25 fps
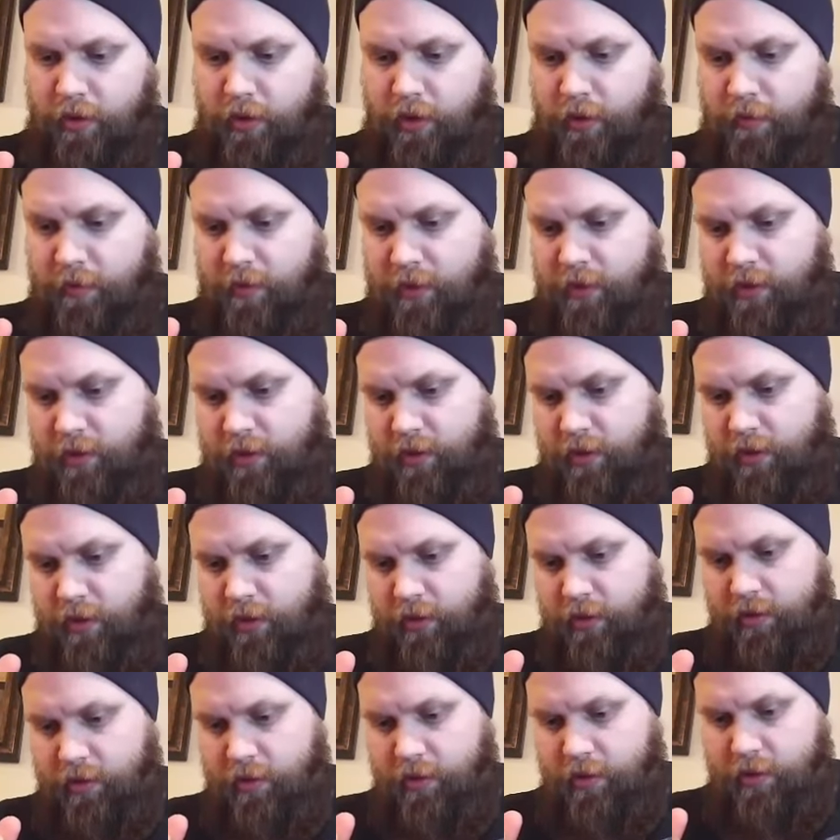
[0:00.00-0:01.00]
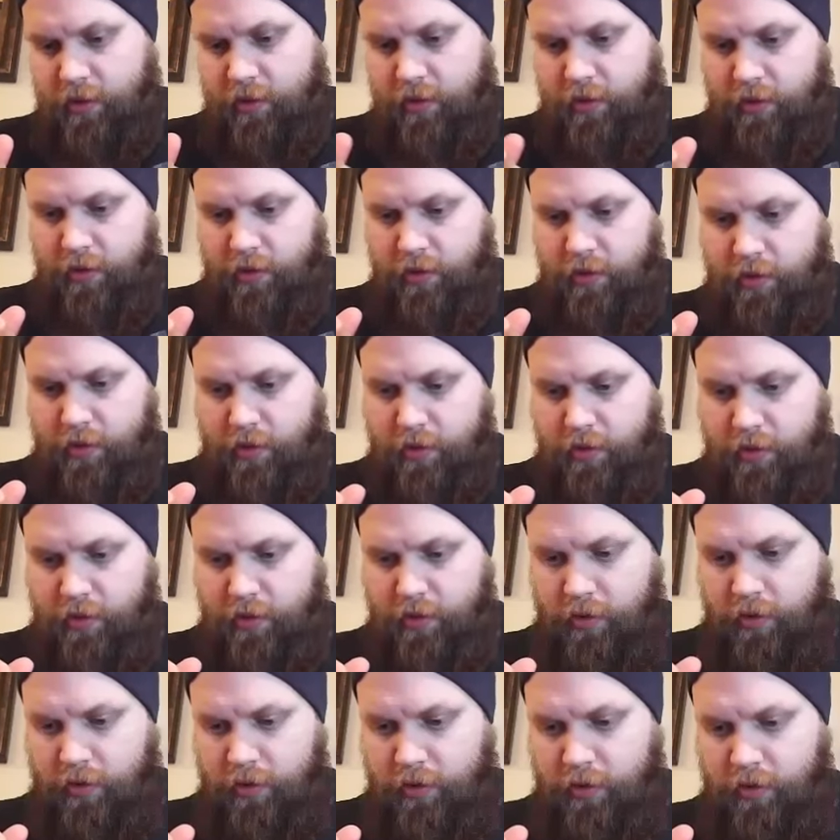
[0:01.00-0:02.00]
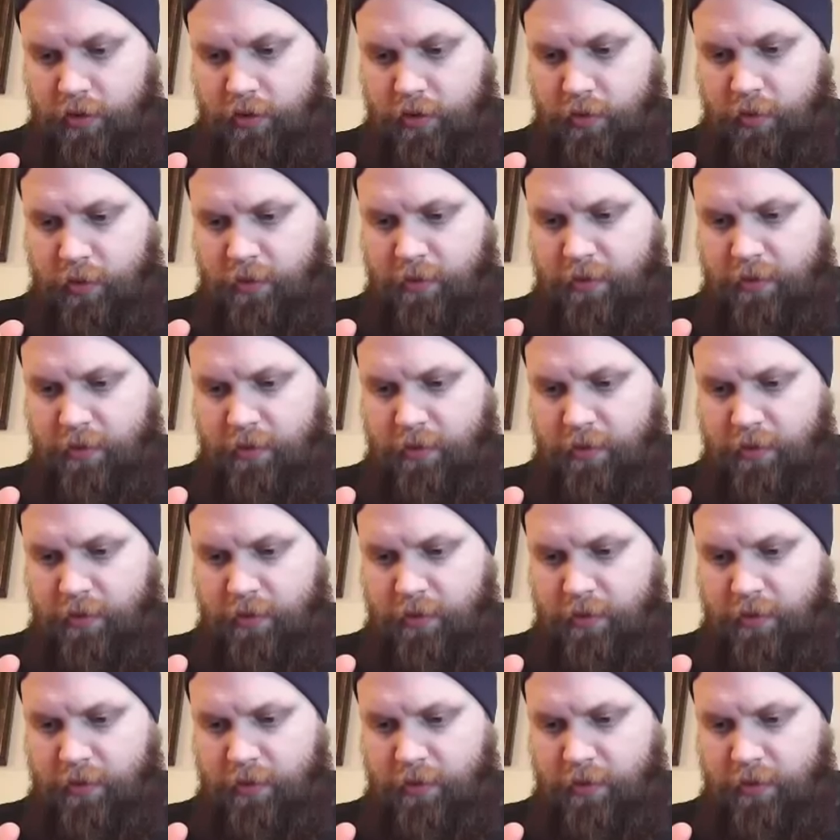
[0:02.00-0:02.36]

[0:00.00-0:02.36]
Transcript: Love these things. I